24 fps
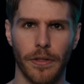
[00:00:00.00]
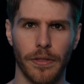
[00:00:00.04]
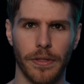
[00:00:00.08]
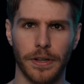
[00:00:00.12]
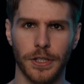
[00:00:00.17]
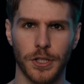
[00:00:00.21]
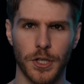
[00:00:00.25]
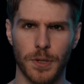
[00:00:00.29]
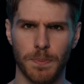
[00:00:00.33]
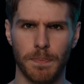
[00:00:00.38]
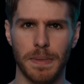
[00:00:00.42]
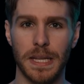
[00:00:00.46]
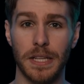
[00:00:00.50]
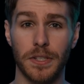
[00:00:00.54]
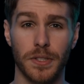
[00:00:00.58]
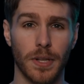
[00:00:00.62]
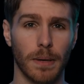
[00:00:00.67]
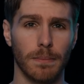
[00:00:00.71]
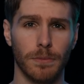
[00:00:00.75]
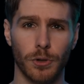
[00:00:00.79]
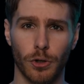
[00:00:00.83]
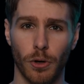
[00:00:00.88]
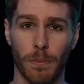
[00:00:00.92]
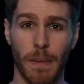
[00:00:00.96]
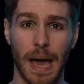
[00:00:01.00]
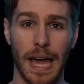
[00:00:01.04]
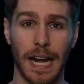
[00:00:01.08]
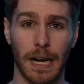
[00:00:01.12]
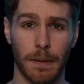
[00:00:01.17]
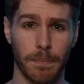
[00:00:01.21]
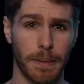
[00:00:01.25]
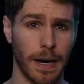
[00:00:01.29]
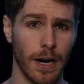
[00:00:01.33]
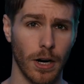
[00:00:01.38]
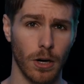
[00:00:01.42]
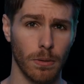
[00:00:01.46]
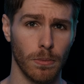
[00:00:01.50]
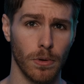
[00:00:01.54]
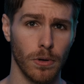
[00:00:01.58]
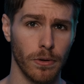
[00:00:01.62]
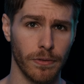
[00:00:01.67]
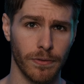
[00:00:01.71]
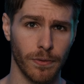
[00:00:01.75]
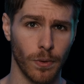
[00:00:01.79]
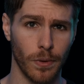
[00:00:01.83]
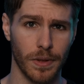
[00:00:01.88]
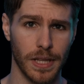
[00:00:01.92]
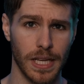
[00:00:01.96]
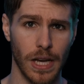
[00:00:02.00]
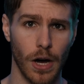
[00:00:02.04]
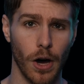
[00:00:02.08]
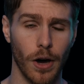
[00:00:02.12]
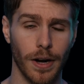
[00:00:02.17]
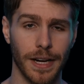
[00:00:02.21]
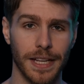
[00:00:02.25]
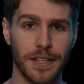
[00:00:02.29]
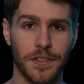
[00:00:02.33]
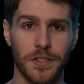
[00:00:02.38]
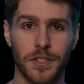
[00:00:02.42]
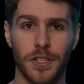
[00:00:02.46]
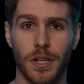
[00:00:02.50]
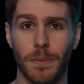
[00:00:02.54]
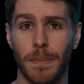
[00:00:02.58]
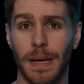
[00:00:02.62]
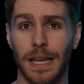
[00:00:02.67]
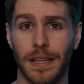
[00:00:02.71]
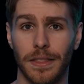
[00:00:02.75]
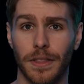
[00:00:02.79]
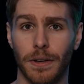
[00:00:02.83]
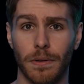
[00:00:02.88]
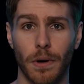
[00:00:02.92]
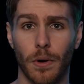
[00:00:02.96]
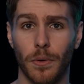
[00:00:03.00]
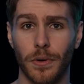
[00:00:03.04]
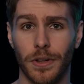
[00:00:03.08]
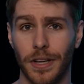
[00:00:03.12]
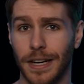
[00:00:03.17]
than just be some dramatic parable for the audience to make their own